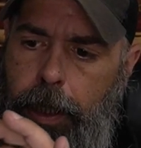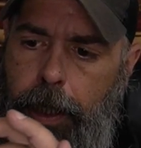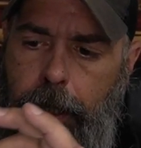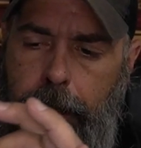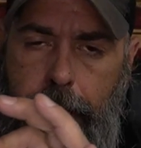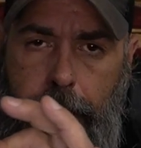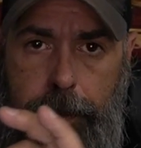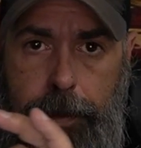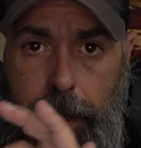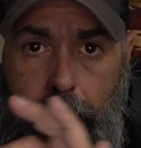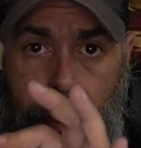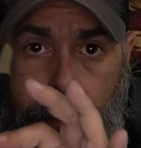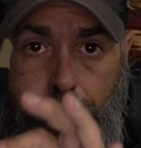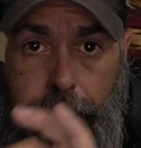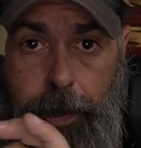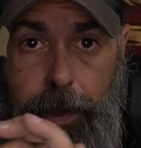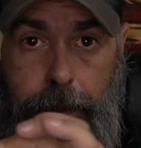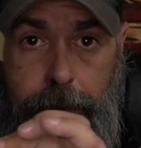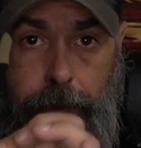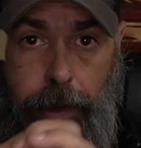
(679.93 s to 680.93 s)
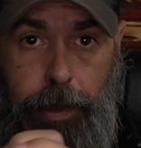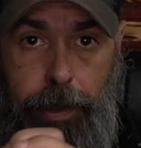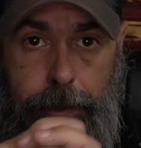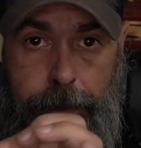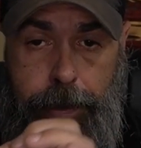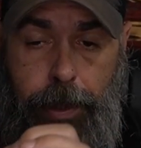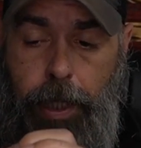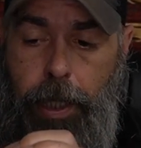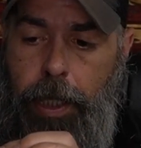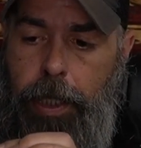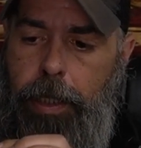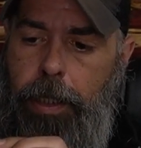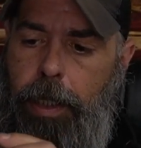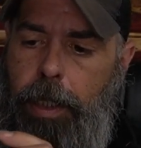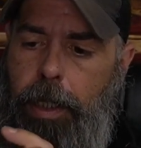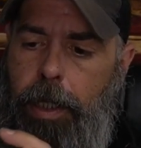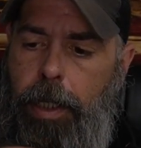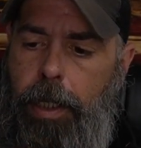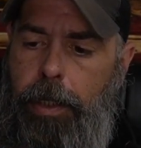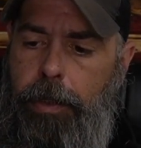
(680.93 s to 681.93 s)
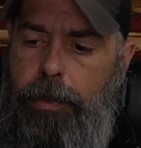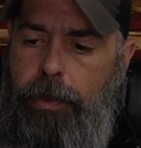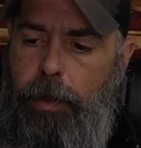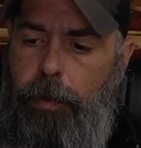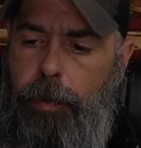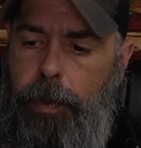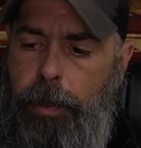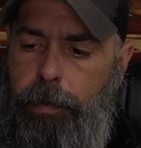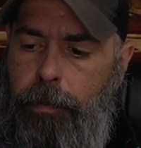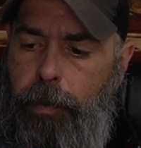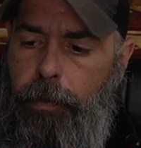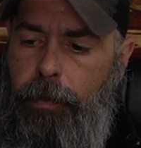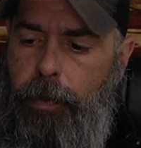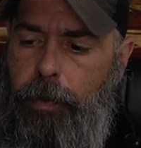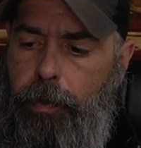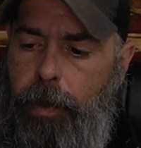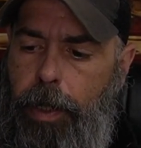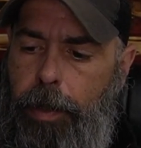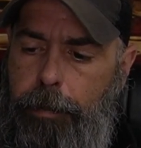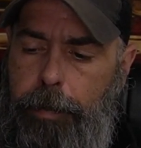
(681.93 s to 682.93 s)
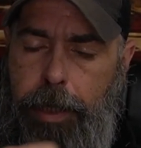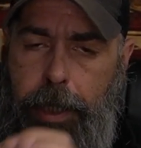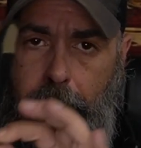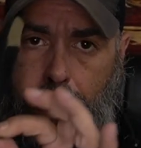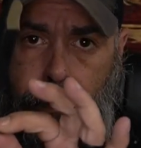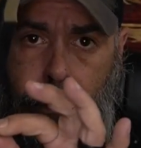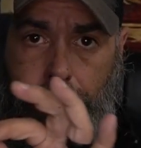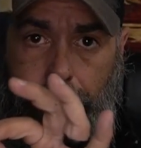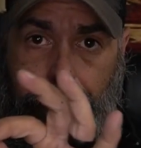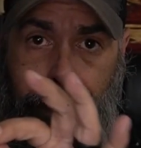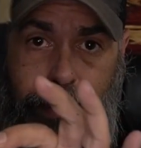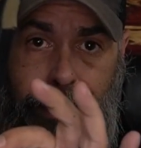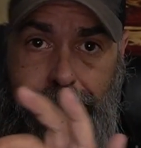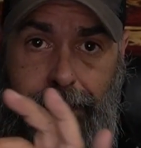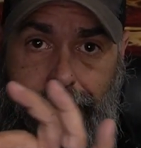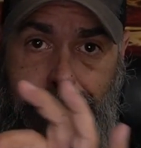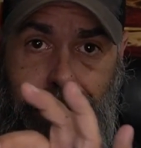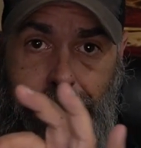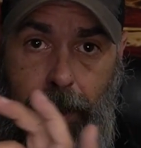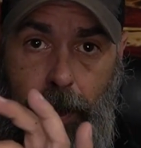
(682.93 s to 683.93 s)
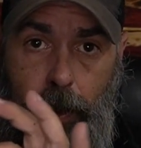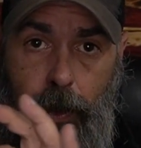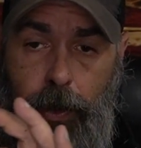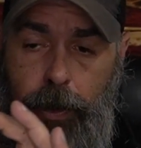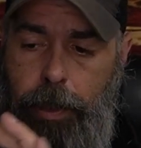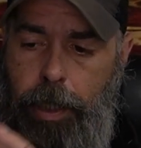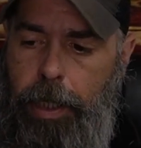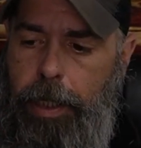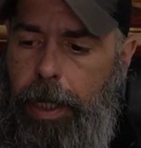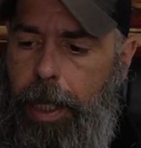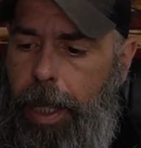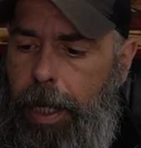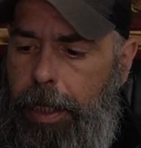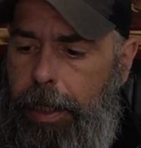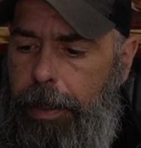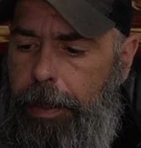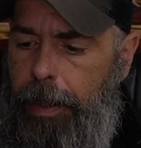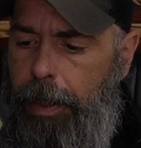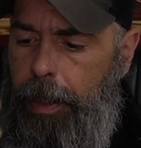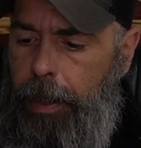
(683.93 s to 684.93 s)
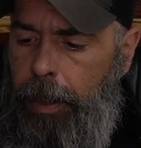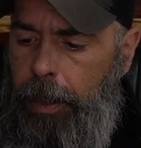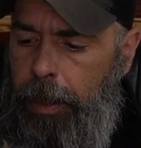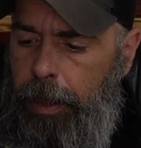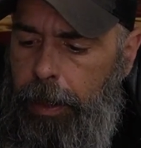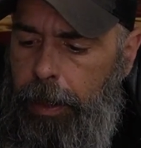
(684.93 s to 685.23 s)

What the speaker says: It does have these, like I said, so when you're moving around, be careful this doesn't get hooked on anything.